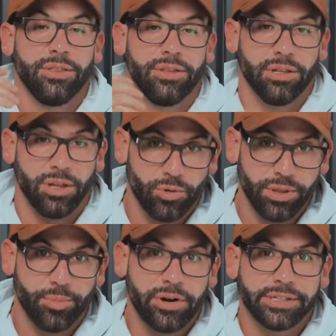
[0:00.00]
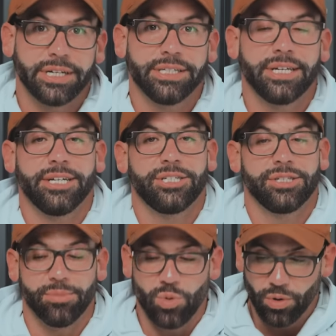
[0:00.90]
the lower the bar is going to
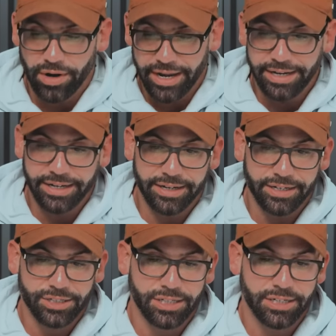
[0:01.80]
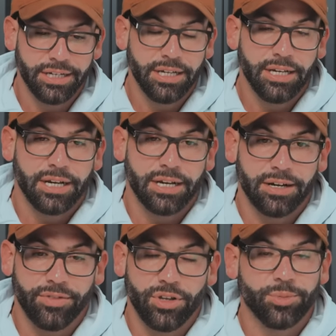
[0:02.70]
touch, the more adduction
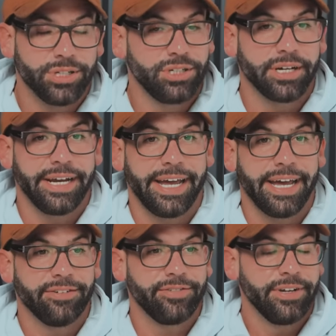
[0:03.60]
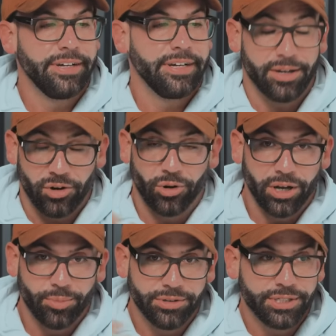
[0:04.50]
of the humerus you're going to have, or
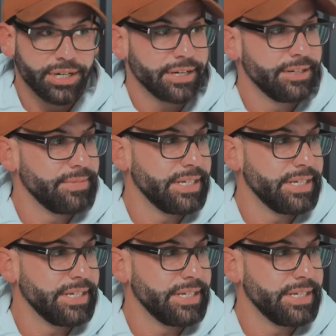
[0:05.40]
elbow tuck.